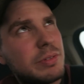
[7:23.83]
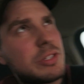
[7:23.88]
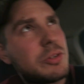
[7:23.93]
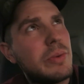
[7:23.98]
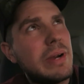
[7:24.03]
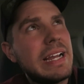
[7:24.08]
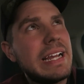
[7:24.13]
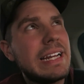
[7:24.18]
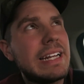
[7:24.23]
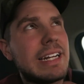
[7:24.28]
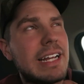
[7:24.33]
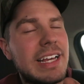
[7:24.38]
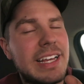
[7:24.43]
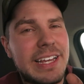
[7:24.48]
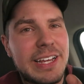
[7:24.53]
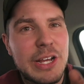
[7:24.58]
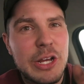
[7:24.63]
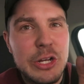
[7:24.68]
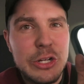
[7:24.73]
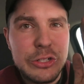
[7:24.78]
Between
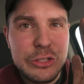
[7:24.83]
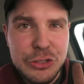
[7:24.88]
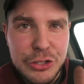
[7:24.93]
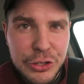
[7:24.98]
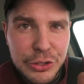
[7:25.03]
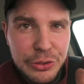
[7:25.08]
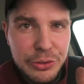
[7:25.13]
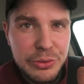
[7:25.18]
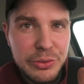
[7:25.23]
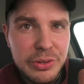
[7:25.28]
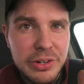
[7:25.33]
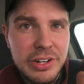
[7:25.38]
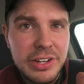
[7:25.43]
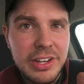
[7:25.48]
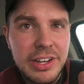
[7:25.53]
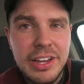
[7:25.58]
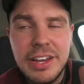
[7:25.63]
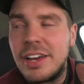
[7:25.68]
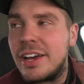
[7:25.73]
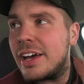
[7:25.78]
2
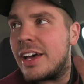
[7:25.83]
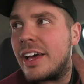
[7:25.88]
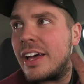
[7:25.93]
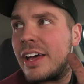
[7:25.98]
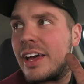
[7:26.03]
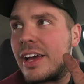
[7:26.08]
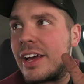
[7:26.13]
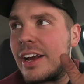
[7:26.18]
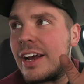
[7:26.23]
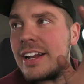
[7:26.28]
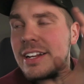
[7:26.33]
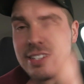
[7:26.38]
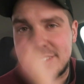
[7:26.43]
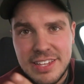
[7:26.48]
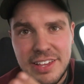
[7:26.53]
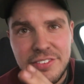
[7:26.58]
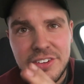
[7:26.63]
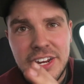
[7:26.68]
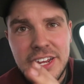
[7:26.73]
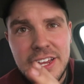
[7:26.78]
and
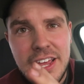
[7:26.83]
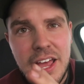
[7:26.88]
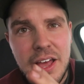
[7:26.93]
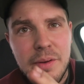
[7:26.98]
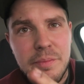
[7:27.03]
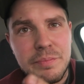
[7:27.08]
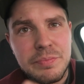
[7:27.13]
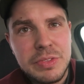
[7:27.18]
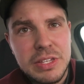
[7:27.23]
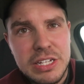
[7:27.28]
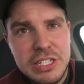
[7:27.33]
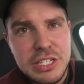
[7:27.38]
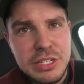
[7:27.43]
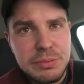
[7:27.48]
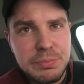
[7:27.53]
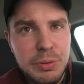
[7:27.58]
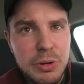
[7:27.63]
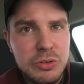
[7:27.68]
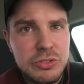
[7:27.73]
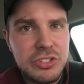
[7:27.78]
7 a.m., it's
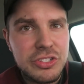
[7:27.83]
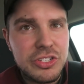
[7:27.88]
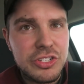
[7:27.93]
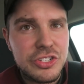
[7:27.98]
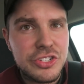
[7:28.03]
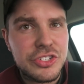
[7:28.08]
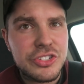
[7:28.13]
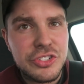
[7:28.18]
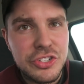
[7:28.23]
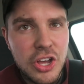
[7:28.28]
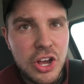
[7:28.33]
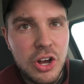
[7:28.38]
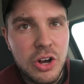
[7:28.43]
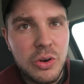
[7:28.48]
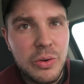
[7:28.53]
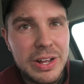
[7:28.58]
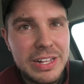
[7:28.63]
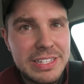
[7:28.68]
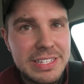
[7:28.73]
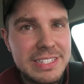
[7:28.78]
supposed to
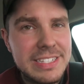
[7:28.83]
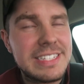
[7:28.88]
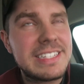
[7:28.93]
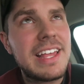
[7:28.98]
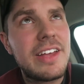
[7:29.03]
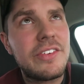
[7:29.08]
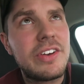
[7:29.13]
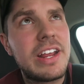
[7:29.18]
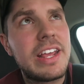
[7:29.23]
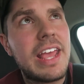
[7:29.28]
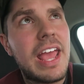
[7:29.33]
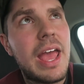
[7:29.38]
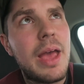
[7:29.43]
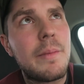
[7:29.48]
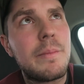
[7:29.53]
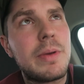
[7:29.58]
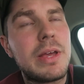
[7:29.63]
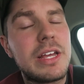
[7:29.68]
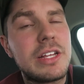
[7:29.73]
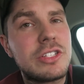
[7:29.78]
snow. At 7
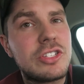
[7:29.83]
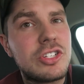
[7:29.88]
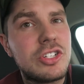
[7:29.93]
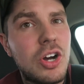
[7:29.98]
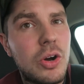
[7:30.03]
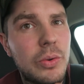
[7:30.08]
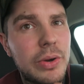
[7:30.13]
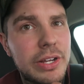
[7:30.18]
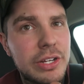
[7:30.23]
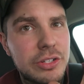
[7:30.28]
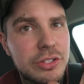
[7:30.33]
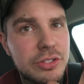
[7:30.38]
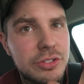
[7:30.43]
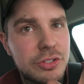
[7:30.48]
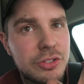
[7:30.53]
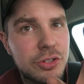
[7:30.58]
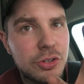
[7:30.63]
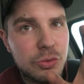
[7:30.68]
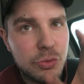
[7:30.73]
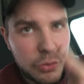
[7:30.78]
a.m., it's going
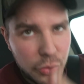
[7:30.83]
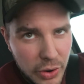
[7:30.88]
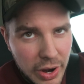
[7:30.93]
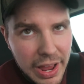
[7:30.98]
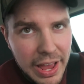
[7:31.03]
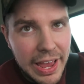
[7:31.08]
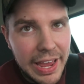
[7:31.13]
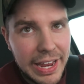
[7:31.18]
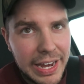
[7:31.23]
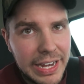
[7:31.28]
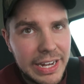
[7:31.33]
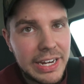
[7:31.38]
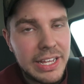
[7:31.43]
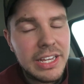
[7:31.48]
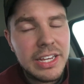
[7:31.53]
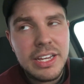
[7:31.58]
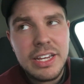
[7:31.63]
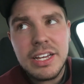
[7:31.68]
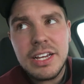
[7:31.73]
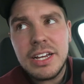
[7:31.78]
to rain.
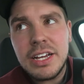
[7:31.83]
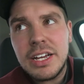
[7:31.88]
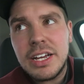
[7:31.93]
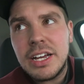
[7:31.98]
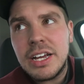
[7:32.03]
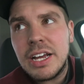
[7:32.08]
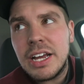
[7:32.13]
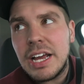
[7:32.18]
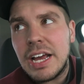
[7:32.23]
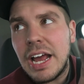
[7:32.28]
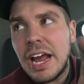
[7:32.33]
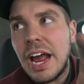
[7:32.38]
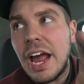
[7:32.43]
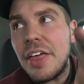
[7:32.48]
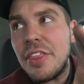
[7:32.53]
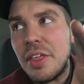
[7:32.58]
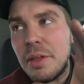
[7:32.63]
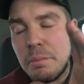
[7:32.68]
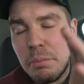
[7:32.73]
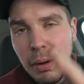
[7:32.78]

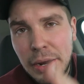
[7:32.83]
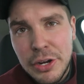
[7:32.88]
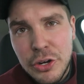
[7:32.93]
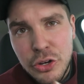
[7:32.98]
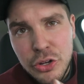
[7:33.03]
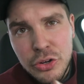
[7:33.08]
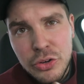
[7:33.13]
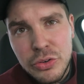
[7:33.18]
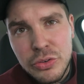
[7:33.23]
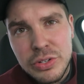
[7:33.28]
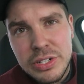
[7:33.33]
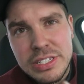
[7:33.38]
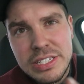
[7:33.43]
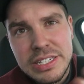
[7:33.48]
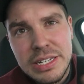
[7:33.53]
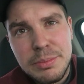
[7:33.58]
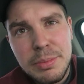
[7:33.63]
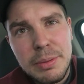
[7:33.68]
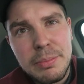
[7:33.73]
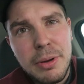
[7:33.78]
And then by noon,
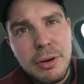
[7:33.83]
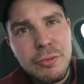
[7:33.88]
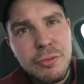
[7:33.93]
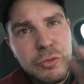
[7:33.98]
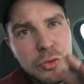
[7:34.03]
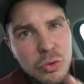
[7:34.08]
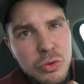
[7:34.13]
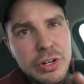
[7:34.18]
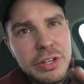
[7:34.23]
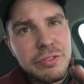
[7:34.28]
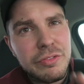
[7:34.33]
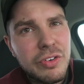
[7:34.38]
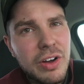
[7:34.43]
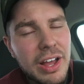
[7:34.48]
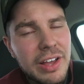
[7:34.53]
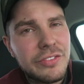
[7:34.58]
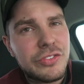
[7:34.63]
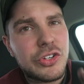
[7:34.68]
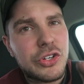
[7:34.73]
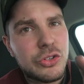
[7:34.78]
it's gonna be about
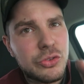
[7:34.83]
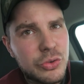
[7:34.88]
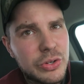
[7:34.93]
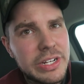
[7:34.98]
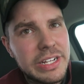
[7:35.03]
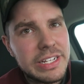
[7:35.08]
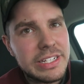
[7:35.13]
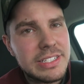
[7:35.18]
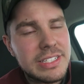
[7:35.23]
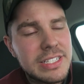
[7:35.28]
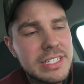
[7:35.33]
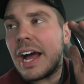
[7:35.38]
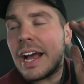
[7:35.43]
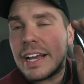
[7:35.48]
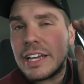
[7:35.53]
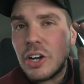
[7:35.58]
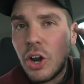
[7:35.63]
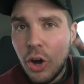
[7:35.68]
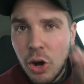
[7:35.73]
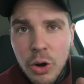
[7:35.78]
45 degrees. I
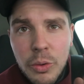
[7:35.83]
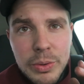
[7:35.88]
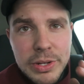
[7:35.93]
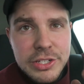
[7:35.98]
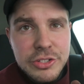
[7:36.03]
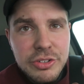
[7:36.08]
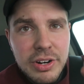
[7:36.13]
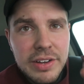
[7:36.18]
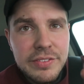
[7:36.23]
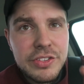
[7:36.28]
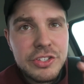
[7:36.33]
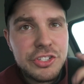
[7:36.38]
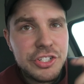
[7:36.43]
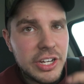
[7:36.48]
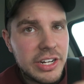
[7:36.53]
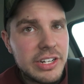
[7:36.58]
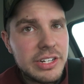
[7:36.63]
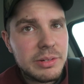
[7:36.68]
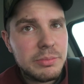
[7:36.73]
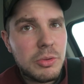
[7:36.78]
can always drive the
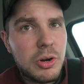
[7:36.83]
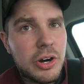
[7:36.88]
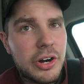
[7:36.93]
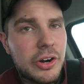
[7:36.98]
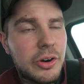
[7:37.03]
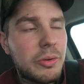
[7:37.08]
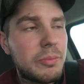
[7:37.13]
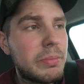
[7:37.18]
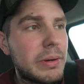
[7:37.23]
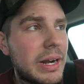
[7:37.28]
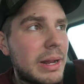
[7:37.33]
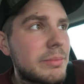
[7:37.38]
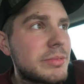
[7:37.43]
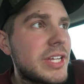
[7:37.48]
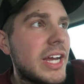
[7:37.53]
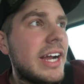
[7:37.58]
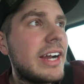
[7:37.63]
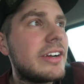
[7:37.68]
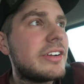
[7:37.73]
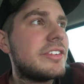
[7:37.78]
Jetta tomorrow, but I'm
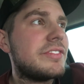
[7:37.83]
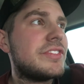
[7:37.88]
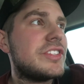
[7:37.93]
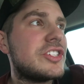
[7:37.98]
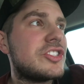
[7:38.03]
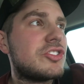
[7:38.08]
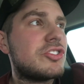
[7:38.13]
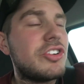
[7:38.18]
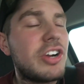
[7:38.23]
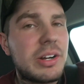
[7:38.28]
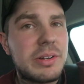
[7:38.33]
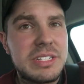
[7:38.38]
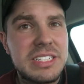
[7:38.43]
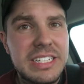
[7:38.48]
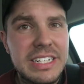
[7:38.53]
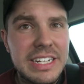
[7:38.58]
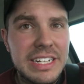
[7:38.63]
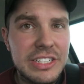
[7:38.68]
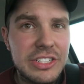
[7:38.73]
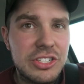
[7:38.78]
tired of this truck sitting